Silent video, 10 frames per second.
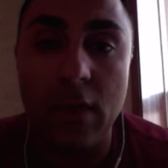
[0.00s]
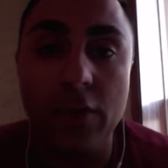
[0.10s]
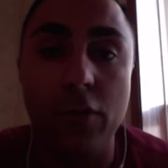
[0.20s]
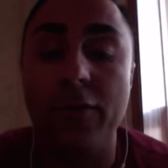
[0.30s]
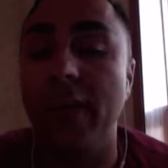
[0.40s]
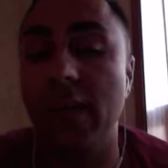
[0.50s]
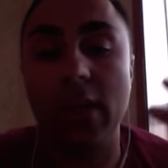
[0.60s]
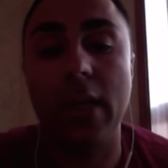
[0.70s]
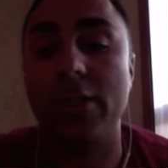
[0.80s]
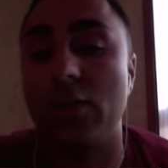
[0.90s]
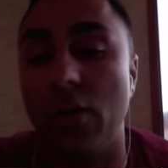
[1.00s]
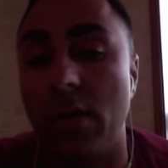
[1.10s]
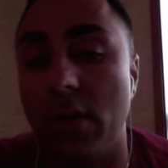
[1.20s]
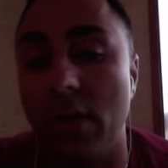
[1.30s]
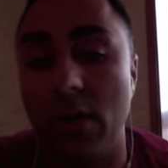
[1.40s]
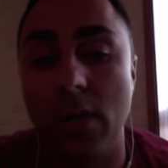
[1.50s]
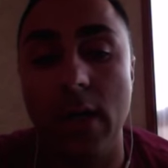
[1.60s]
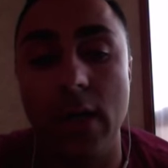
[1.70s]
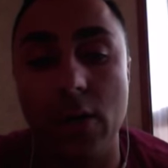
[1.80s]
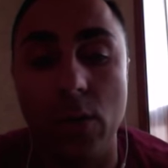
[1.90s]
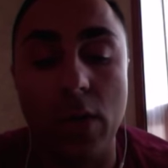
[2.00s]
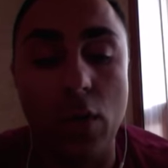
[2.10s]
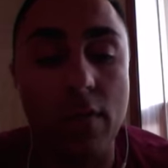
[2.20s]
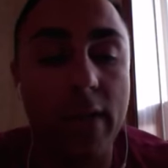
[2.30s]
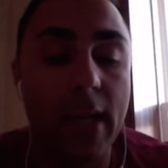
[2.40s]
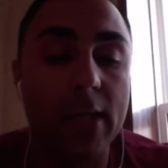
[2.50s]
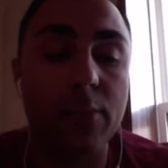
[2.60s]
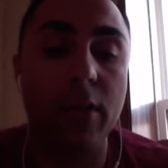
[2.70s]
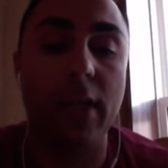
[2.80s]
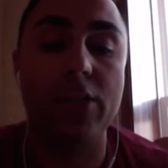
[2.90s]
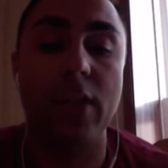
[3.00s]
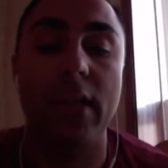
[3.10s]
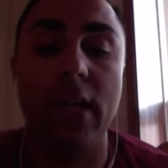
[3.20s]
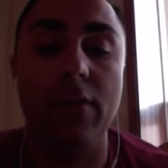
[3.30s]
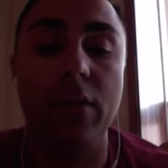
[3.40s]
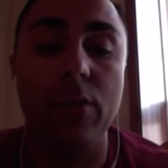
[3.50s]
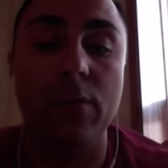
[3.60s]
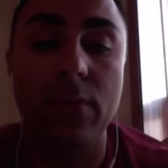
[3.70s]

Do you feel a lot stronger going over the explanation I gave you?